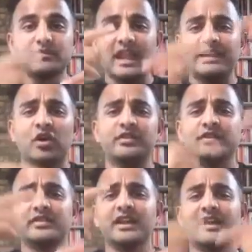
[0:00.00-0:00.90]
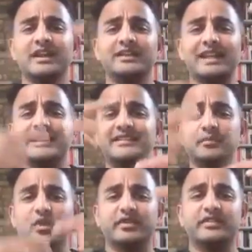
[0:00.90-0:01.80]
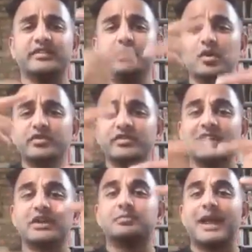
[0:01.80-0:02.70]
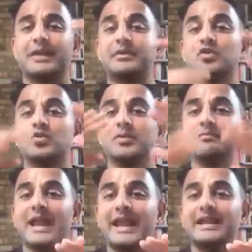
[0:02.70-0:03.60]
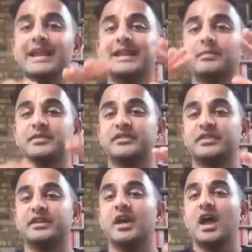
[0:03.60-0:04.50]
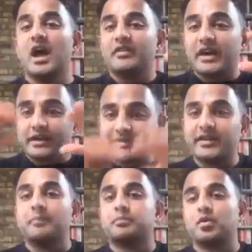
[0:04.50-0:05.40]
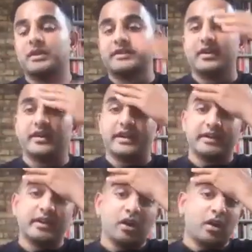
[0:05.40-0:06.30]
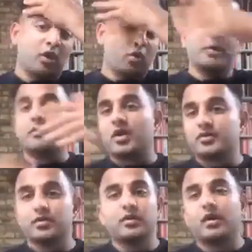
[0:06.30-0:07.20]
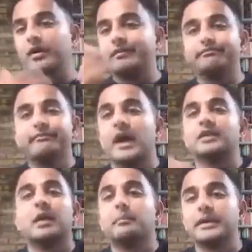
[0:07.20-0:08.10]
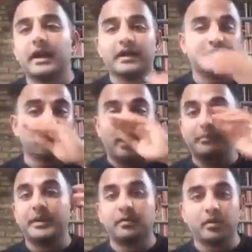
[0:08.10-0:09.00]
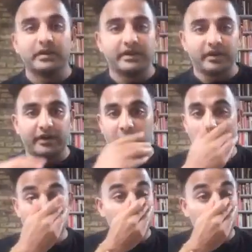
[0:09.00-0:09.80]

And he calls this deadly symbiosis. Symbiosis allows black men to remain in a position of a kind of sub-proletariat, or what Marx would call a lumpenized or lumpen proletariat.